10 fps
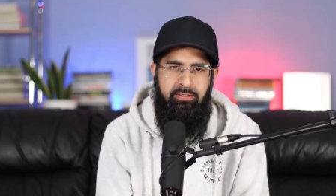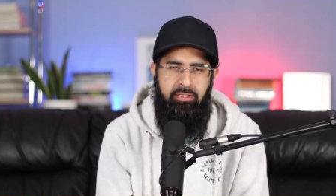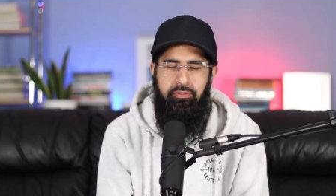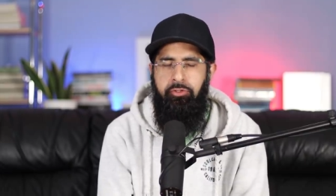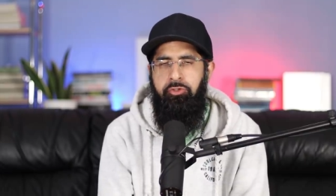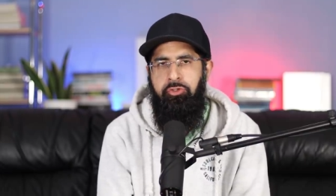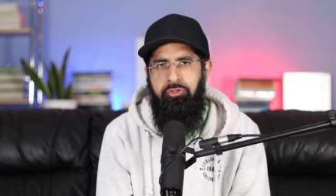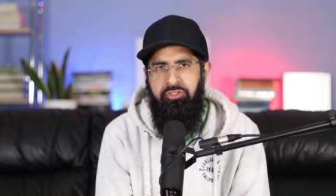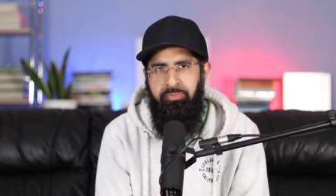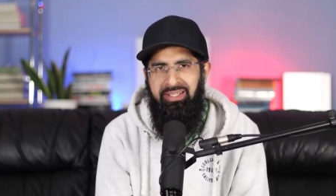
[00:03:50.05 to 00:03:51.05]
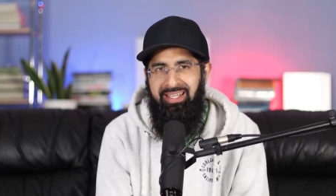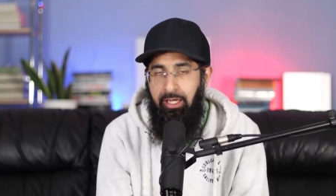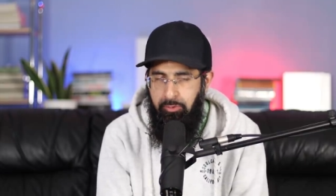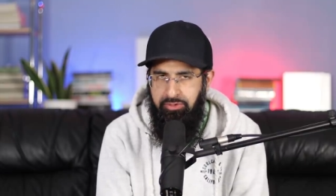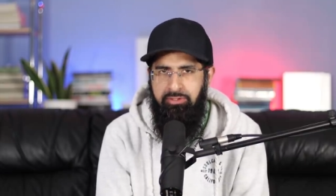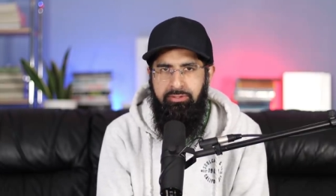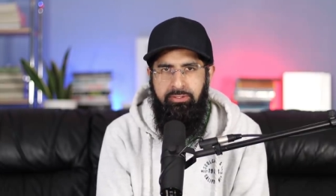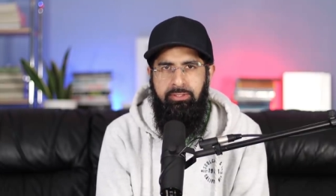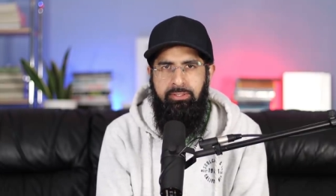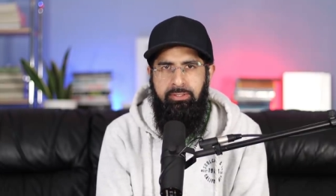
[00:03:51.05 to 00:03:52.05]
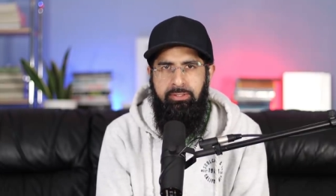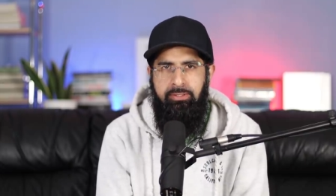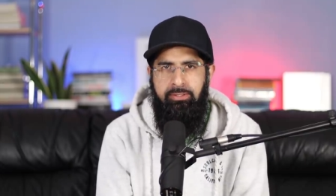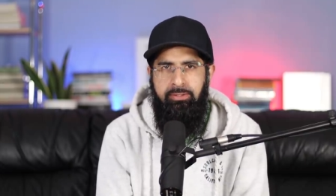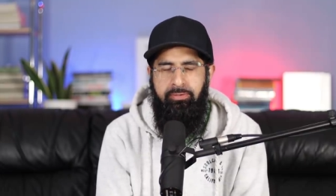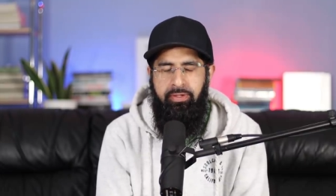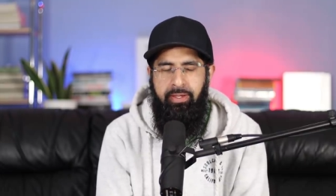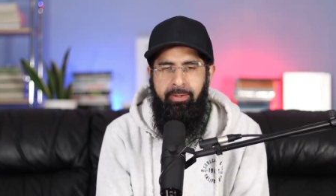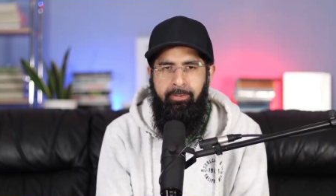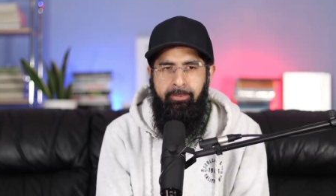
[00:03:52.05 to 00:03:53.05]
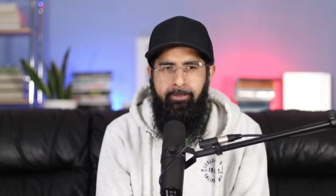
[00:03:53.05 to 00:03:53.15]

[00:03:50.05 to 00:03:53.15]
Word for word: then you should speak out yeah,